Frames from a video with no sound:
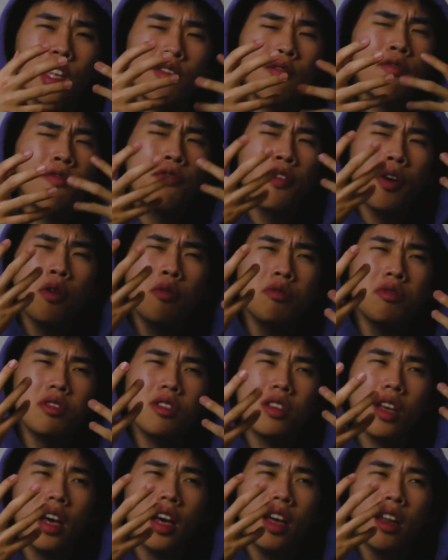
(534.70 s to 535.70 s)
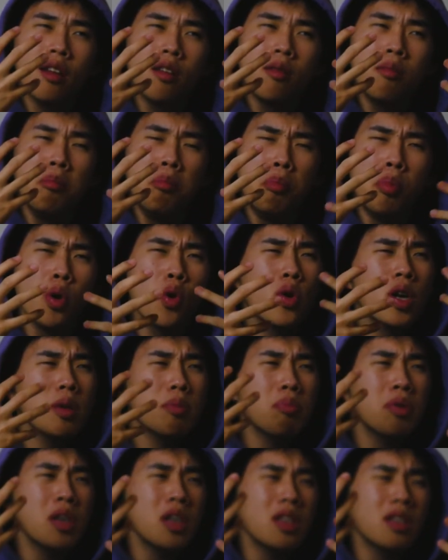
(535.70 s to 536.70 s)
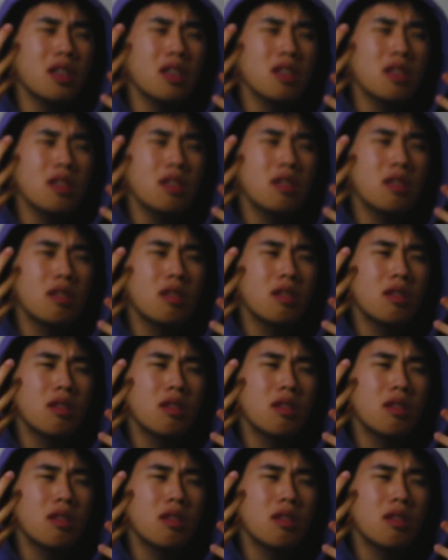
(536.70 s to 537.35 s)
infos and booty pics.